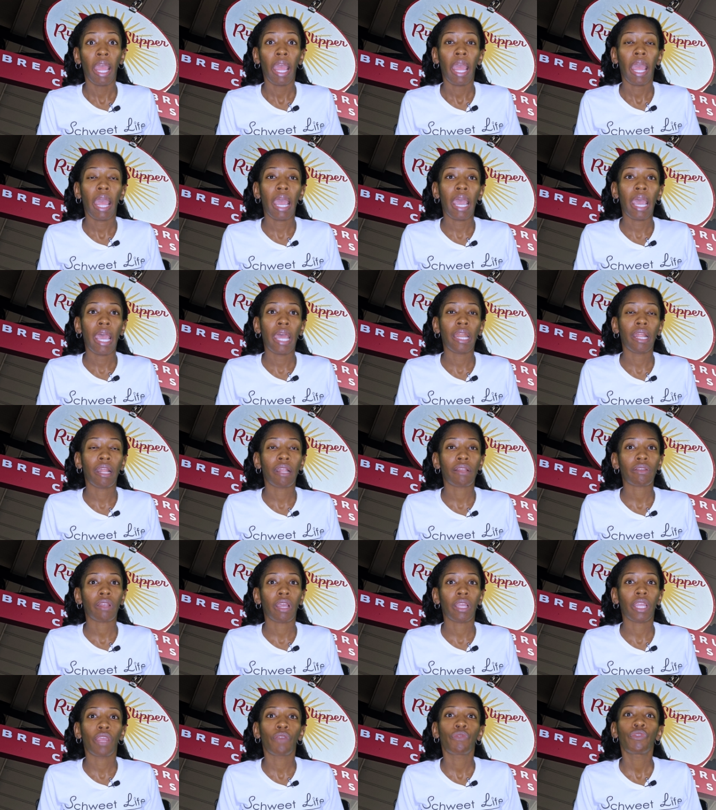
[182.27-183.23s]
And it's
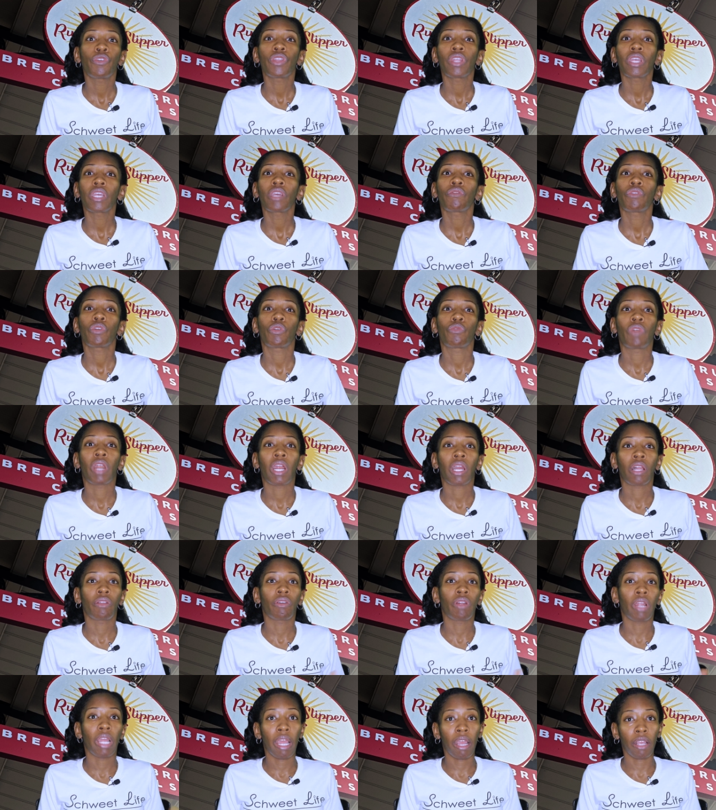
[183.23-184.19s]
like, if you think of your
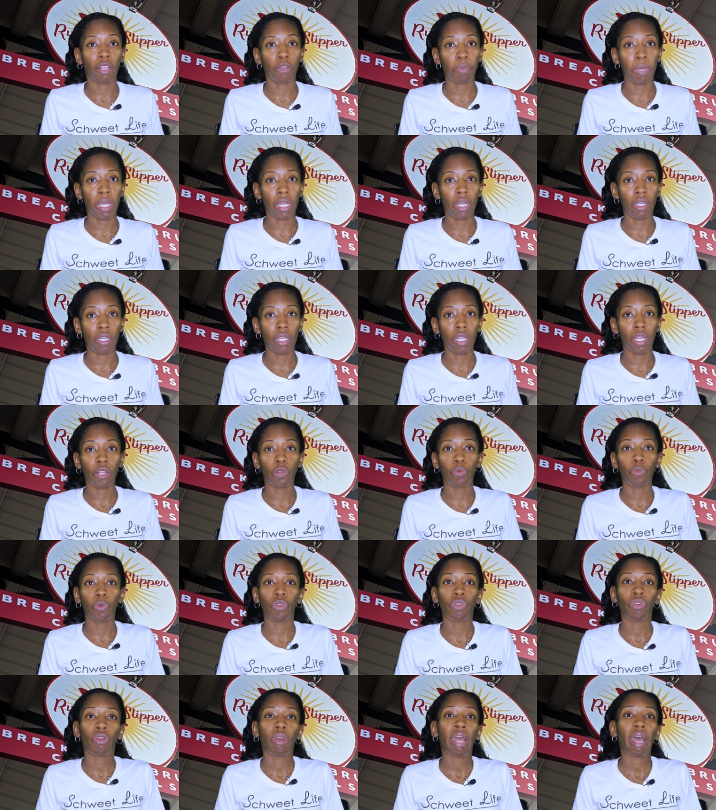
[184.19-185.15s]
regular Eggs Benedict,
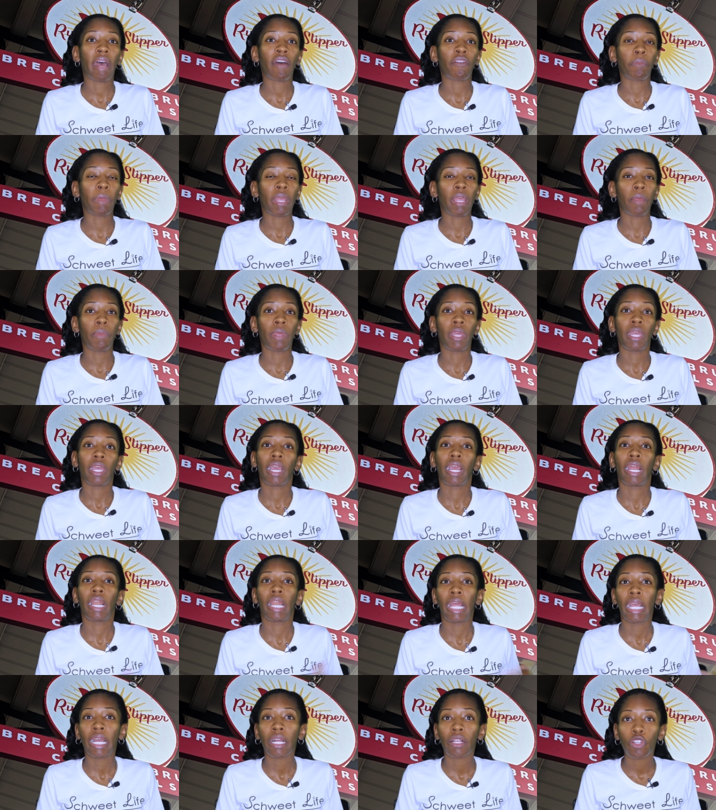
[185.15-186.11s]
where you have maybe an
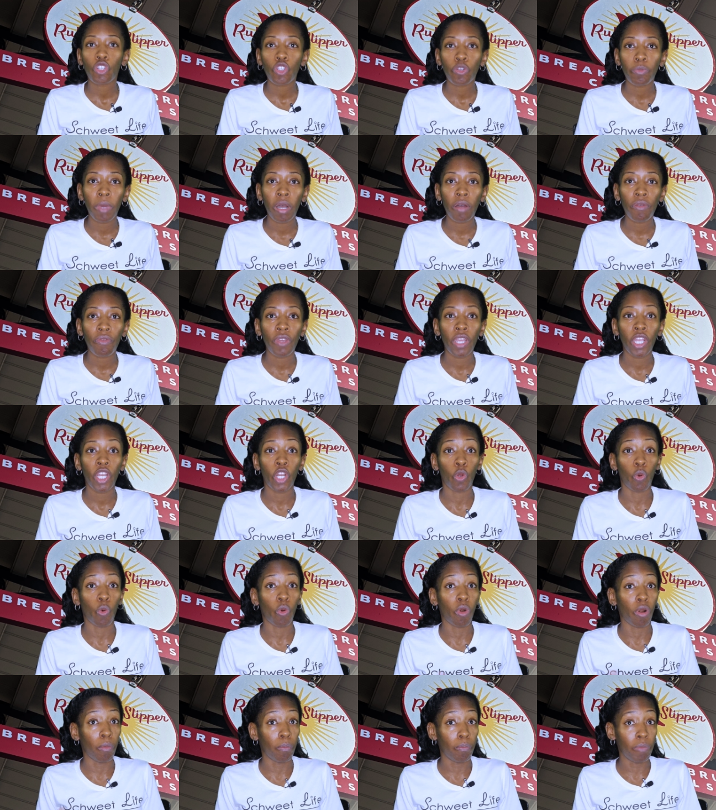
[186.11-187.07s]
English muffin
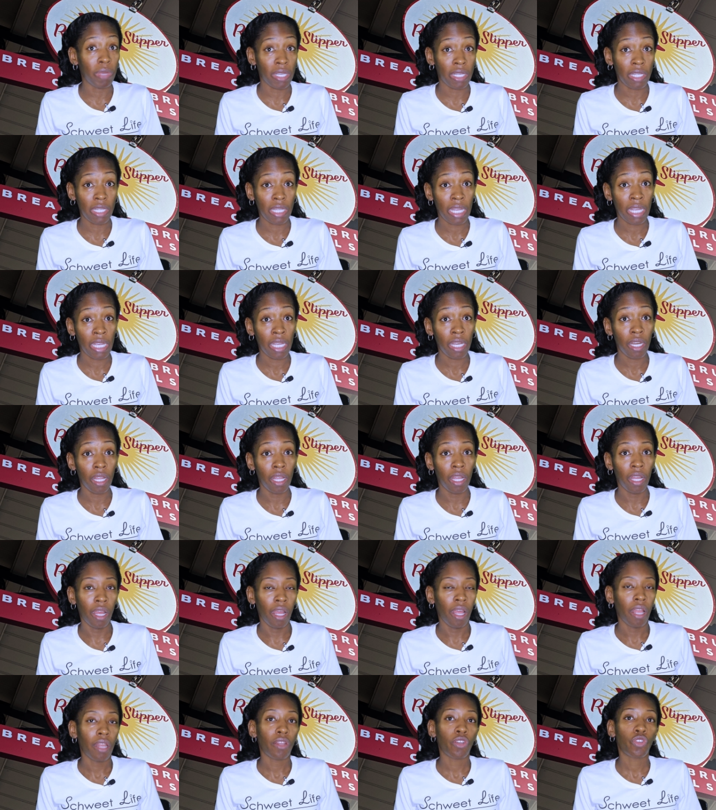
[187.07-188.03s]
or a biscuit,
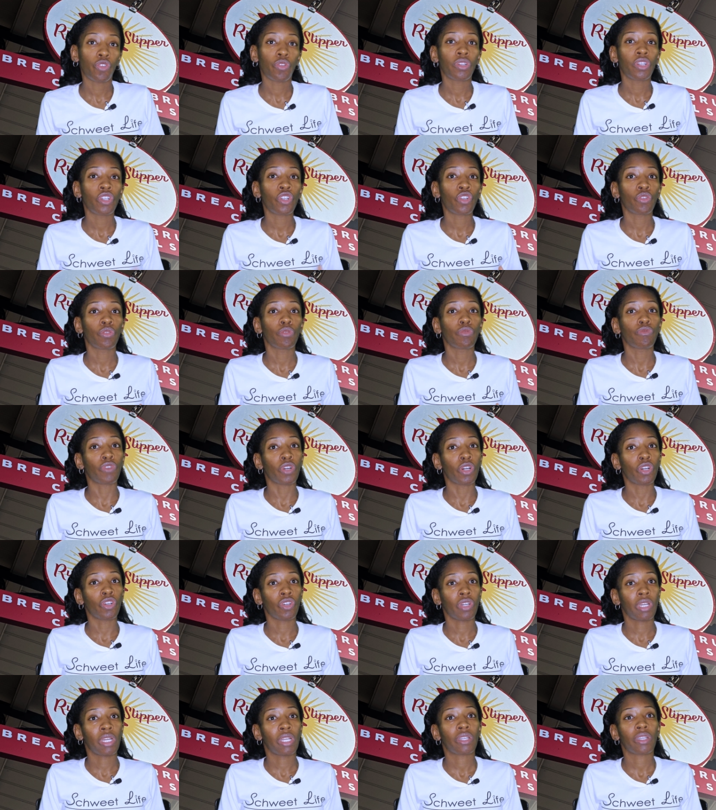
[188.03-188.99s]
the traditional
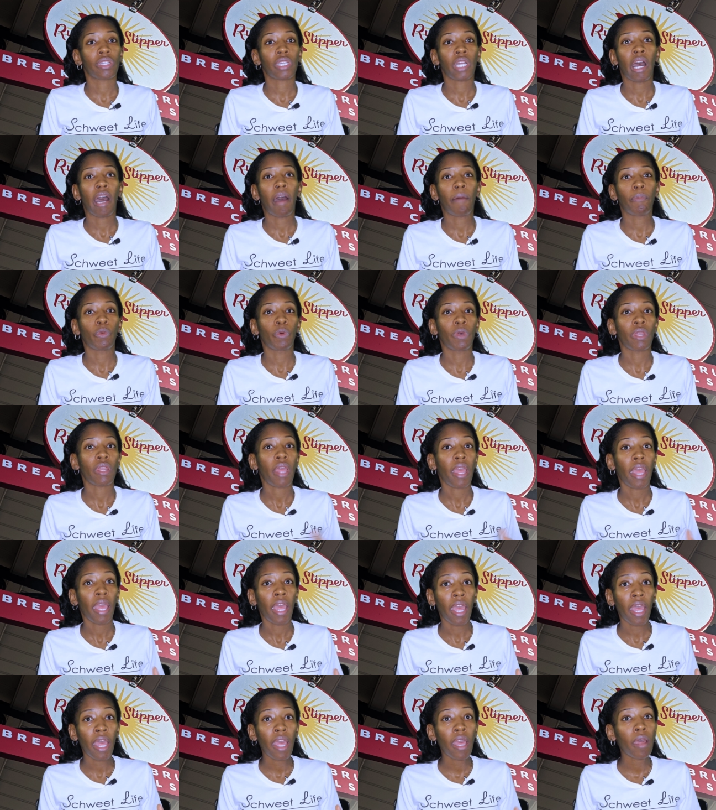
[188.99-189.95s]
version is topped with
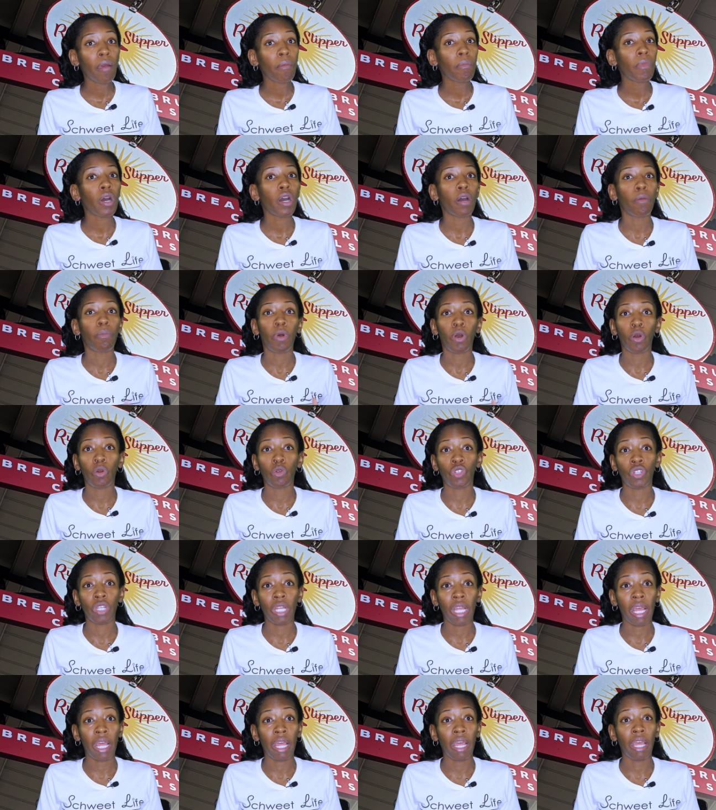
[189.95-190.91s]
ham, a poached
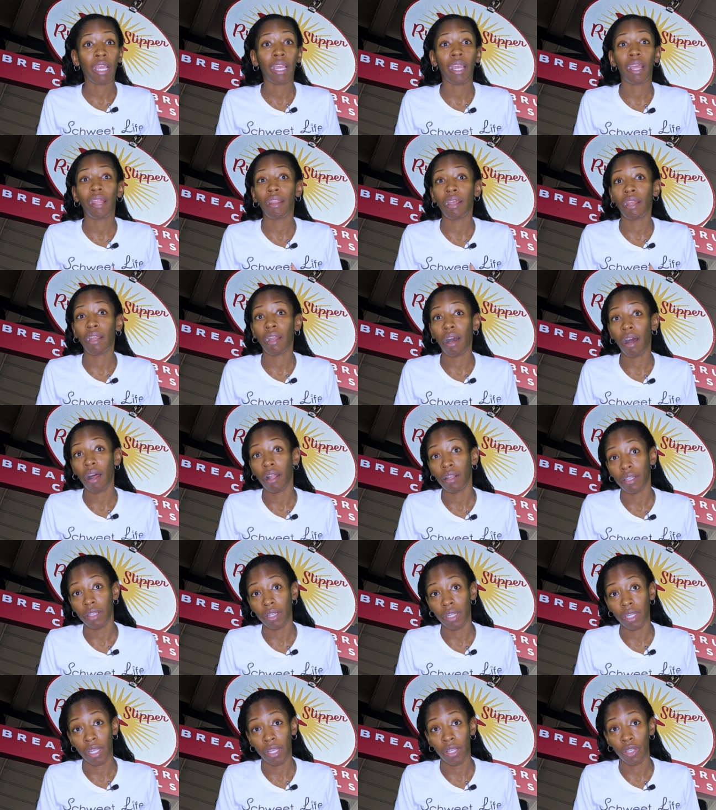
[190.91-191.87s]
egg, and then
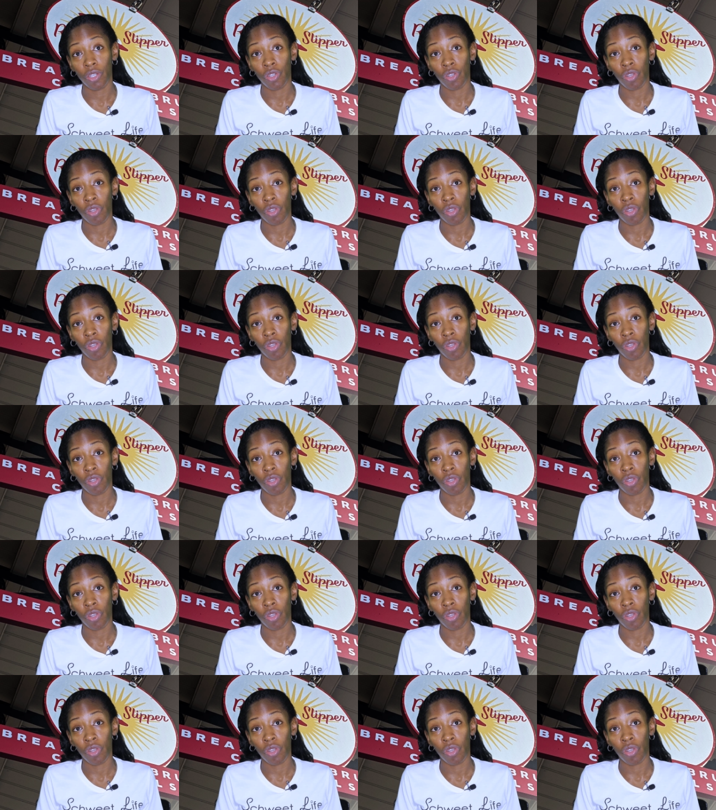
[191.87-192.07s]
hollandaise